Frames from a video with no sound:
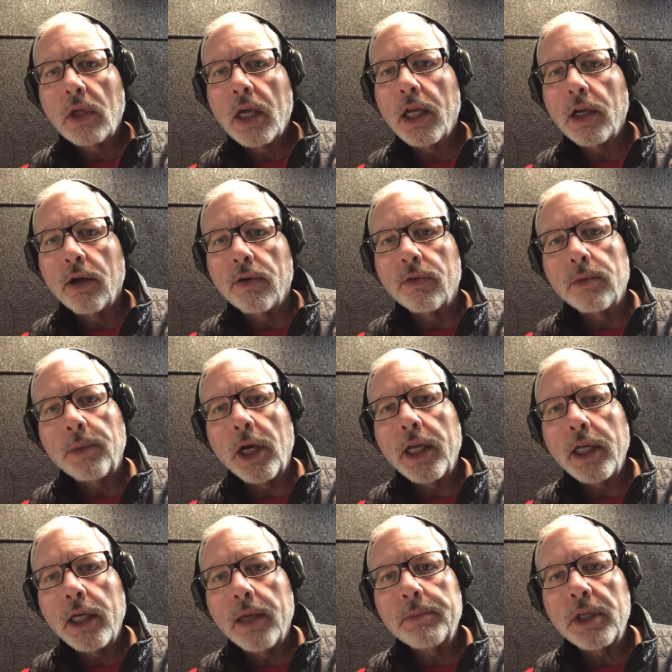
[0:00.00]
Hello everybody,
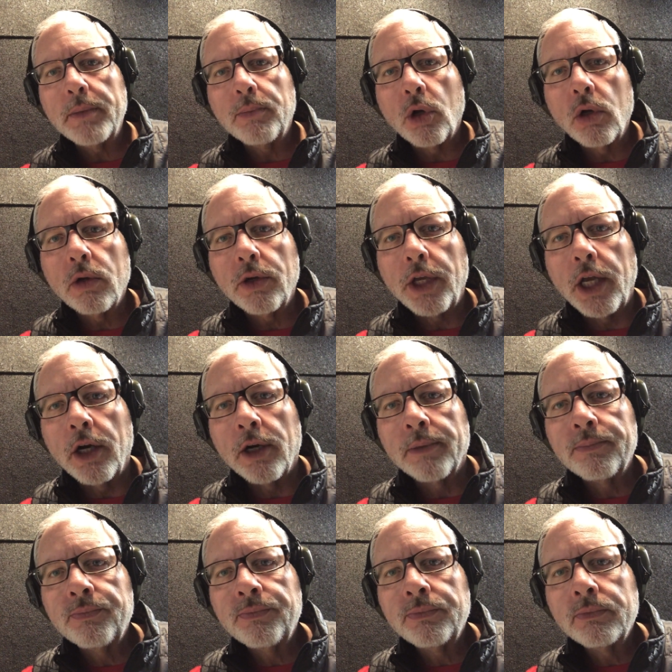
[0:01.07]
M D Polo here.
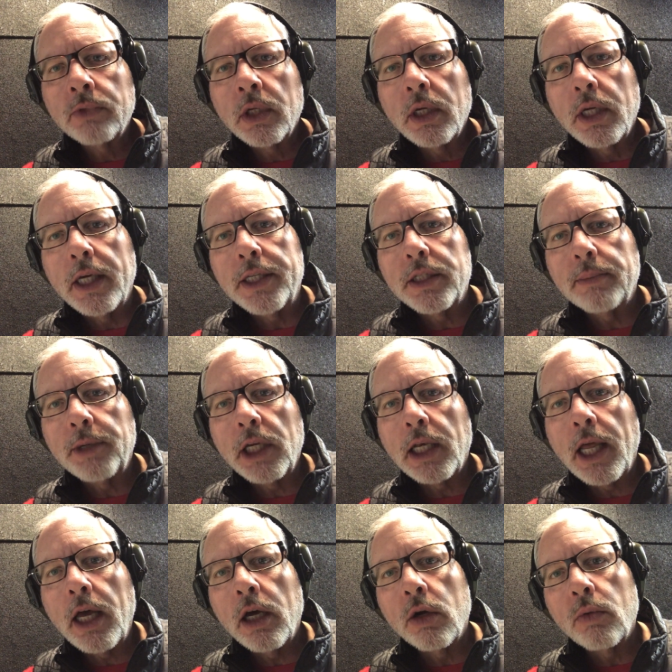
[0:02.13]
It's a bit
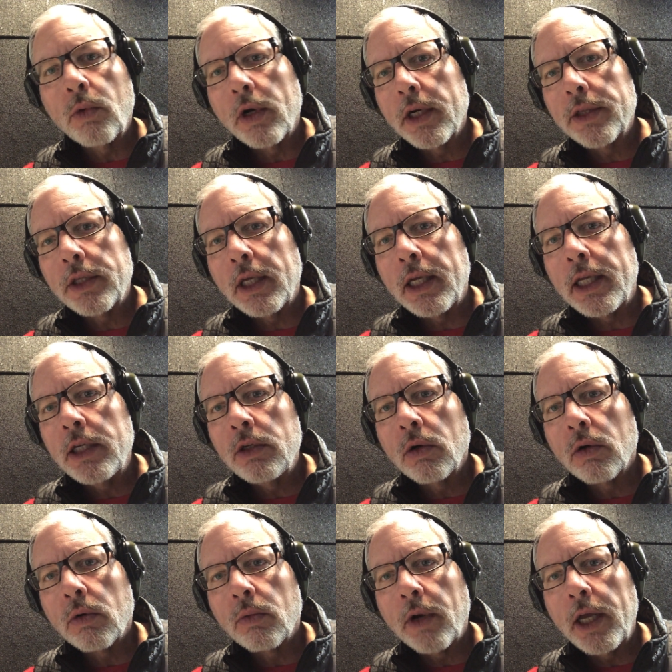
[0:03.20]
loud. We're in an
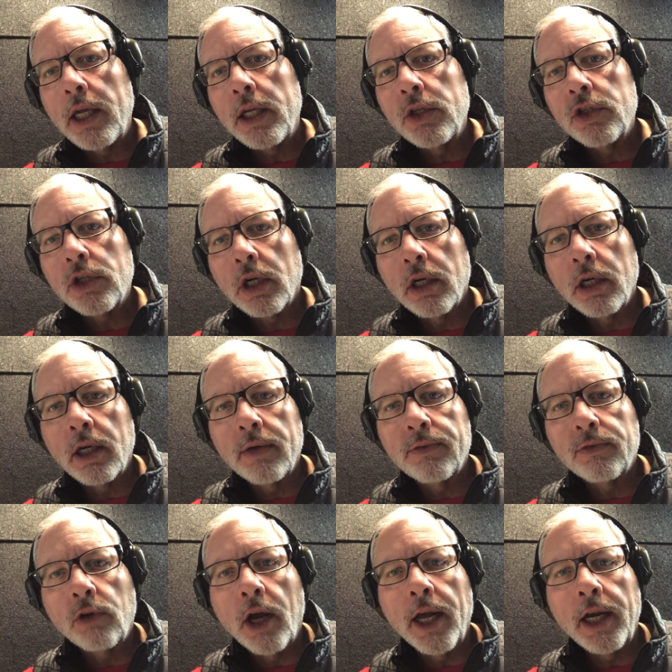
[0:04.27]
indoor range on a
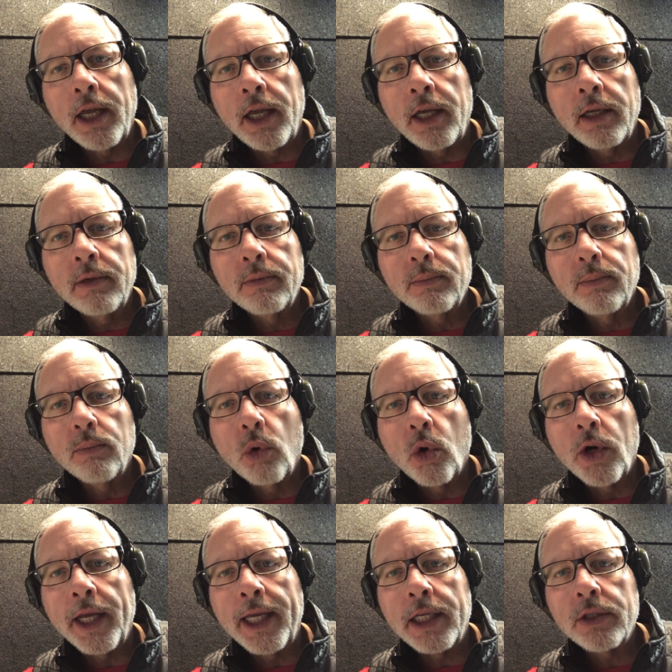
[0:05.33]
Friday
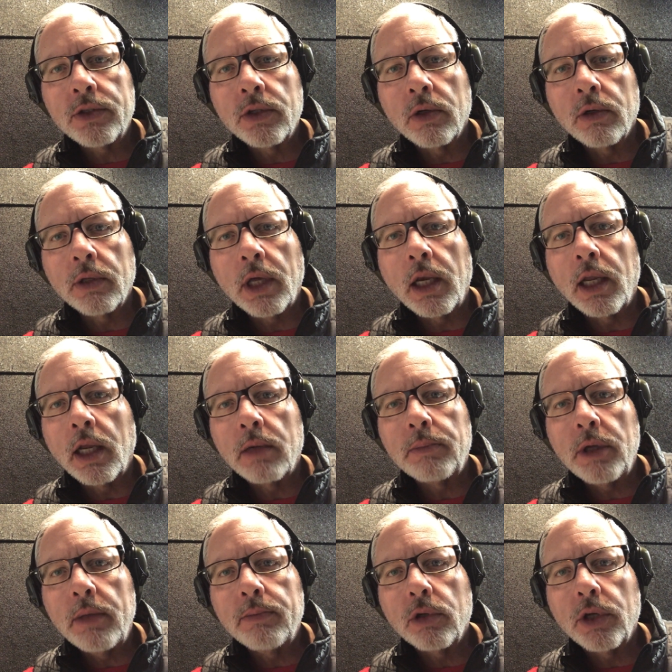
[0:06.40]
morning, so a lot of
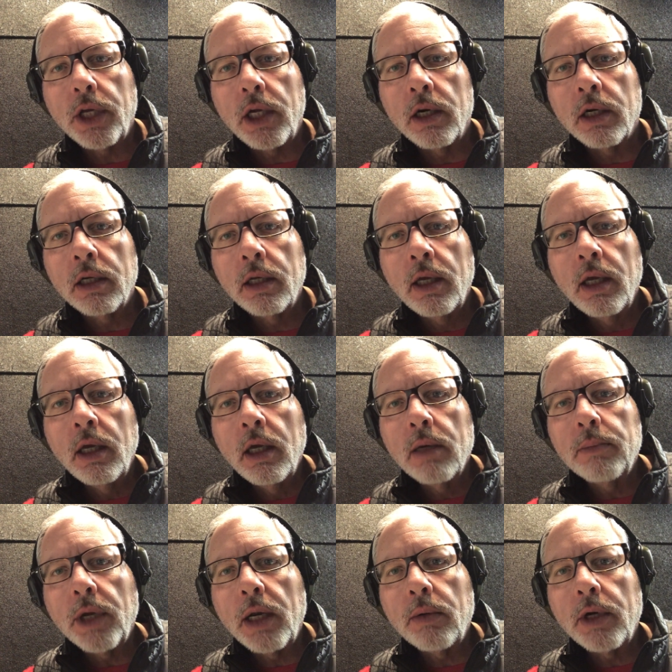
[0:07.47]
people here.
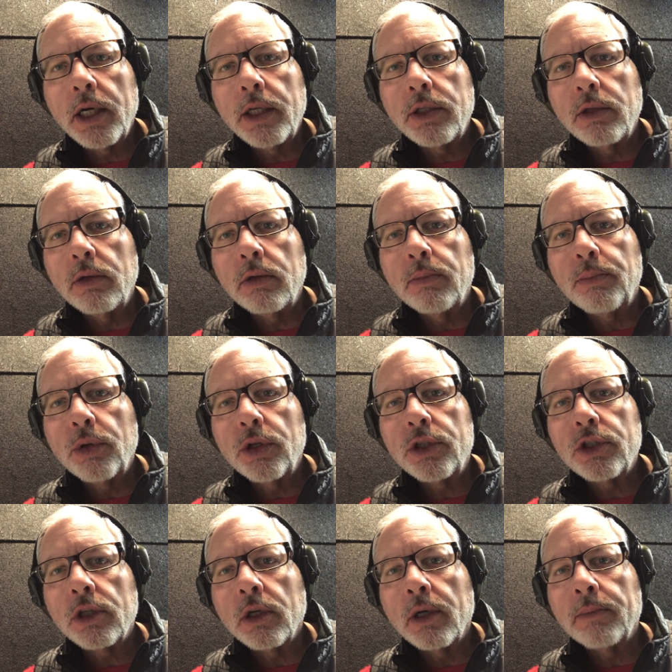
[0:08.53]
But I want to put
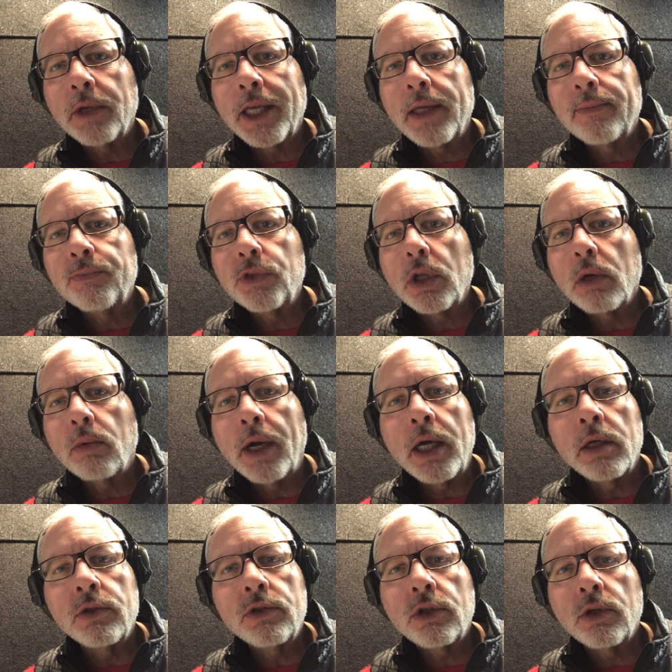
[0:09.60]
some
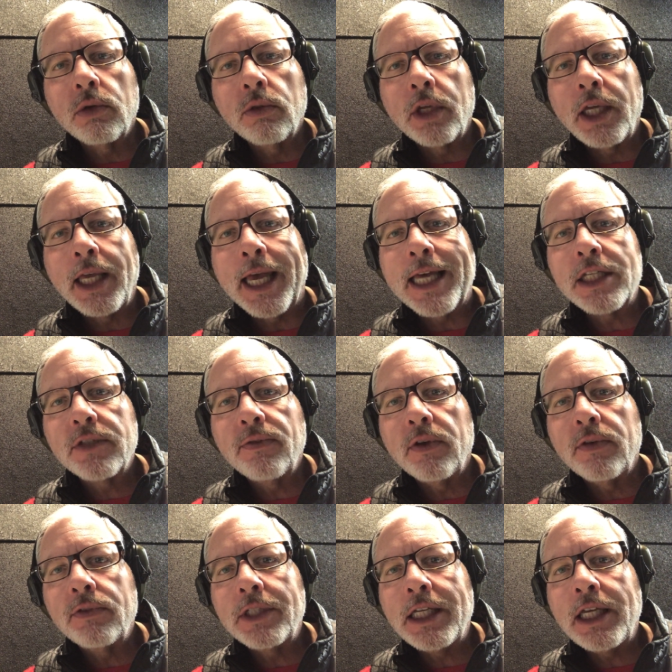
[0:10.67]
round the S
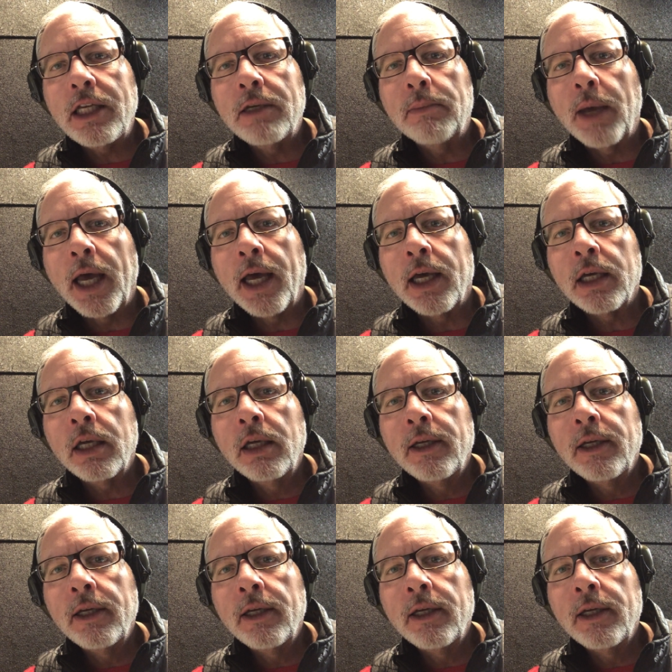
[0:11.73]
fifteen mag